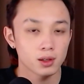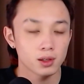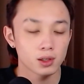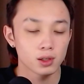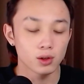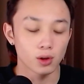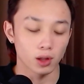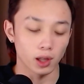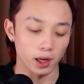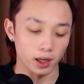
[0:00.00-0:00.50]
You
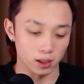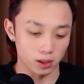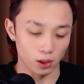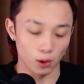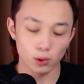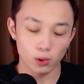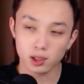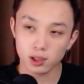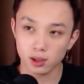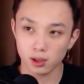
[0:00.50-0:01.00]
got like
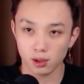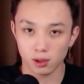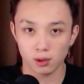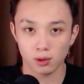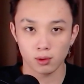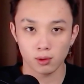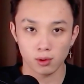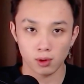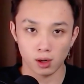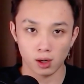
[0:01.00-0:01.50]
Dota
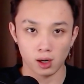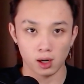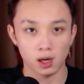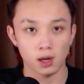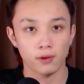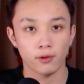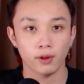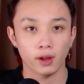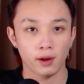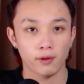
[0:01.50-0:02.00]
2,
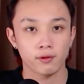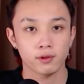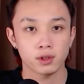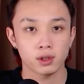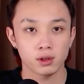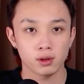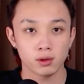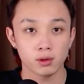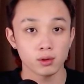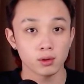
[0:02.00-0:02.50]
Half Life
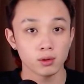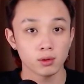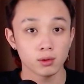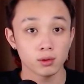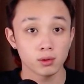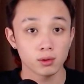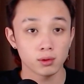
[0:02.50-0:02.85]
2,